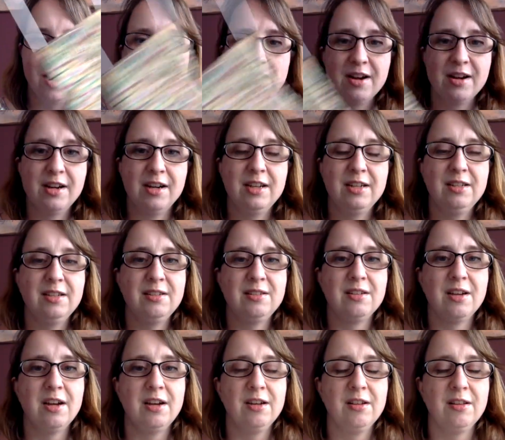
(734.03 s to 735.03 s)
I
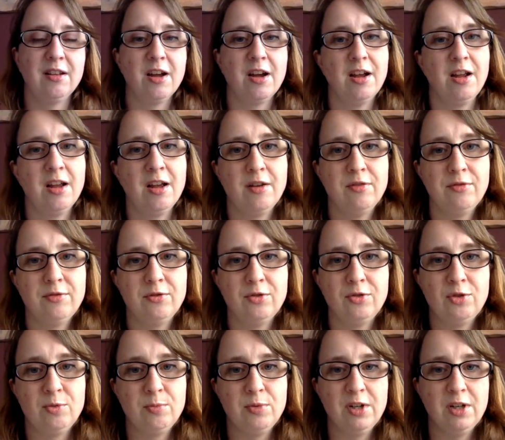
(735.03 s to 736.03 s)
decided I have to
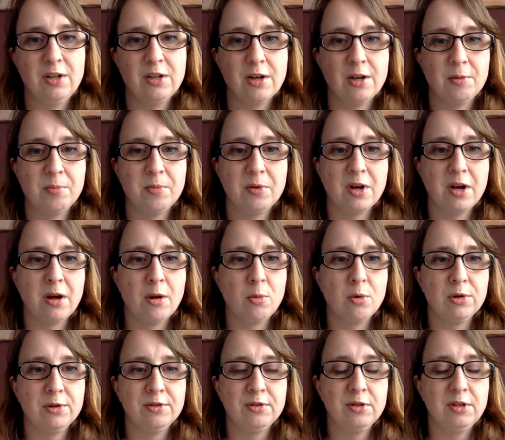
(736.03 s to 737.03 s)
speed up. I
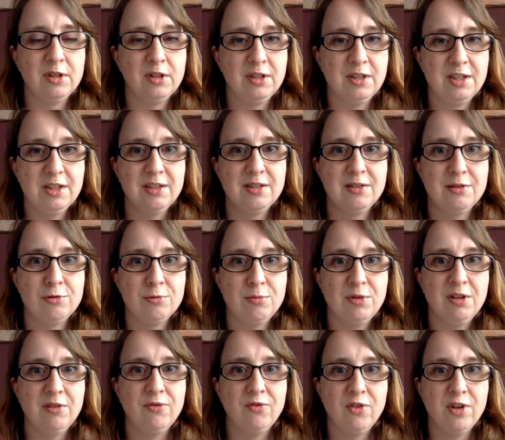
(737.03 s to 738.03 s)
want these to
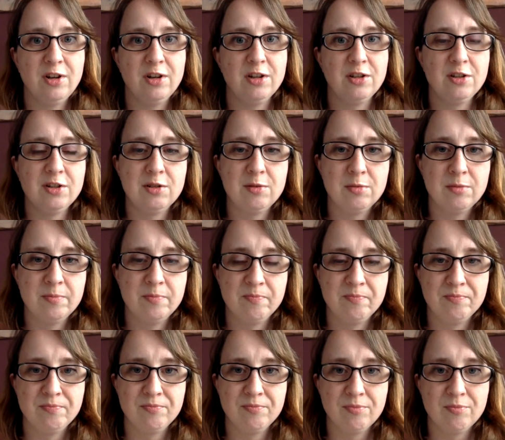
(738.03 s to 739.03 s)
be finished
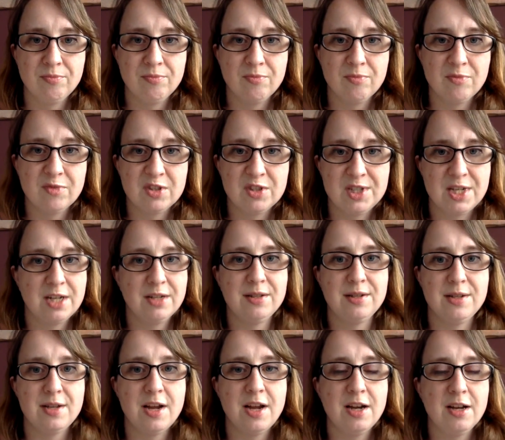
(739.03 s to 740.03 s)

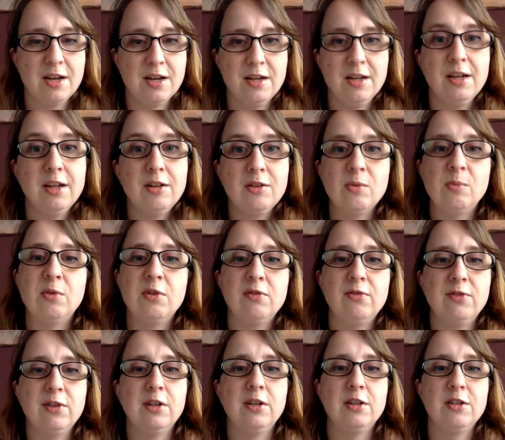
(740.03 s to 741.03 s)
Saturday. They need to be
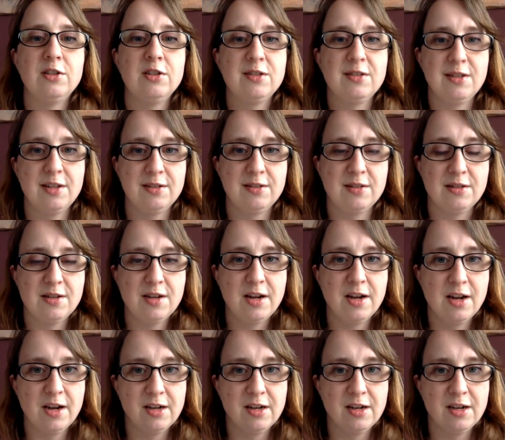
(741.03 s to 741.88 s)
finished Saturday.